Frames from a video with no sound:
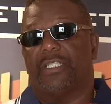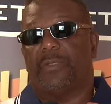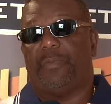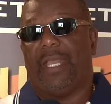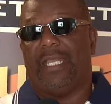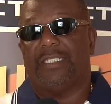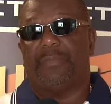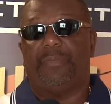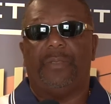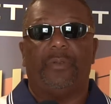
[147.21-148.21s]
to space,
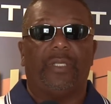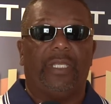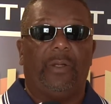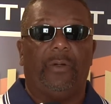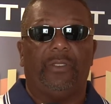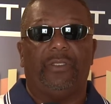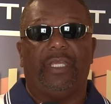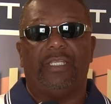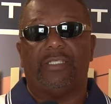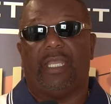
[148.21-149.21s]
people get older,
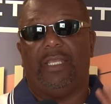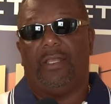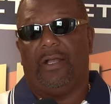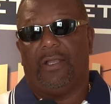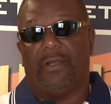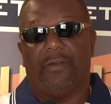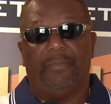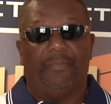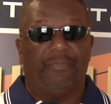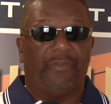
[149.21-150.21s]
they stay younger,
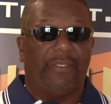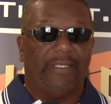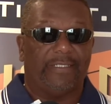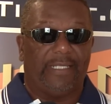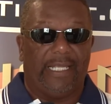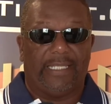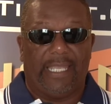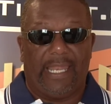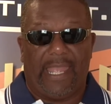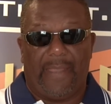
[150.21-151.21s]
things like
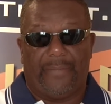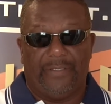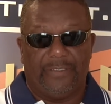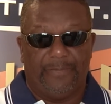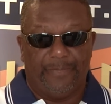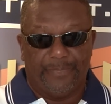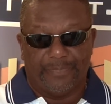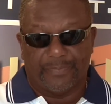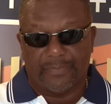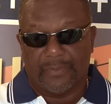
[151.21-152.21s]
that happens.
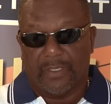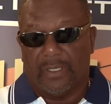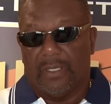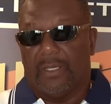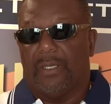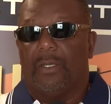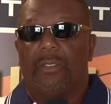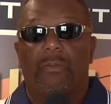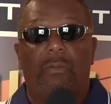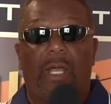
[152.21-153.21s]

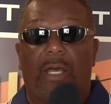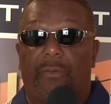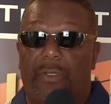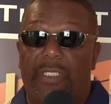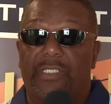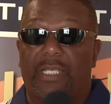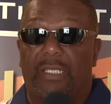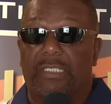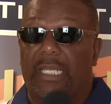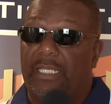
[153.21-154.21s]
Wow, it really
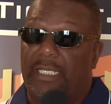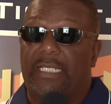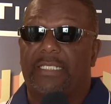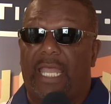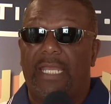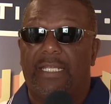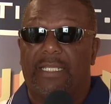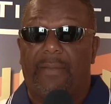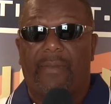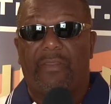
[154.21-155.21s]
sounds kind of
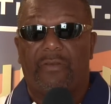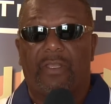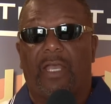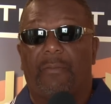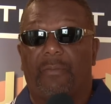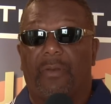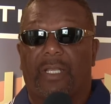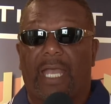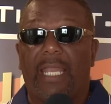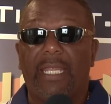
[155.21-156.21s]
exciting that Matthew
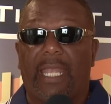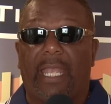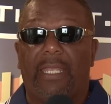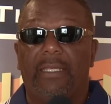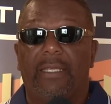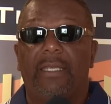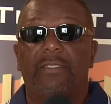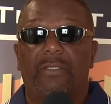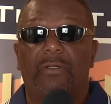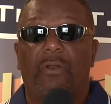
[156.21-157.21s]
McConaughey
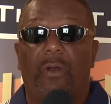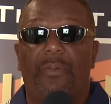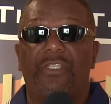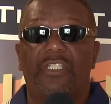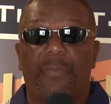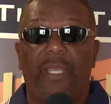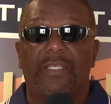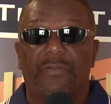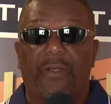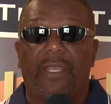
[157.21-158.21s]
is going to go up in
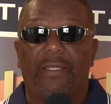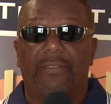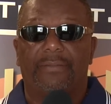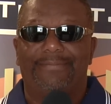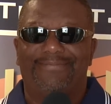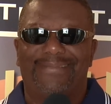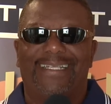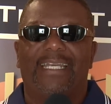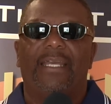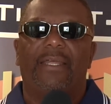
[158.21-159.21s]
space, right?
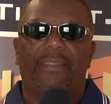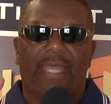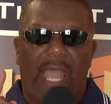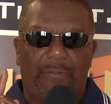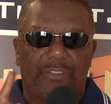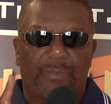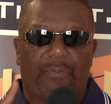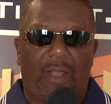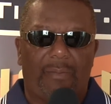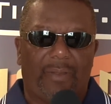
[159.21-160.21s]
That was the
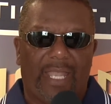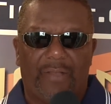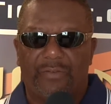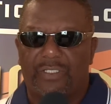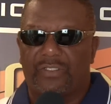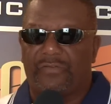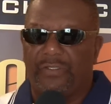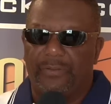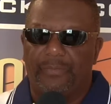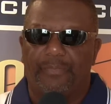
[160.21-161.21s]
problem I had with this
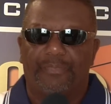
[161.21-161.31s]
film.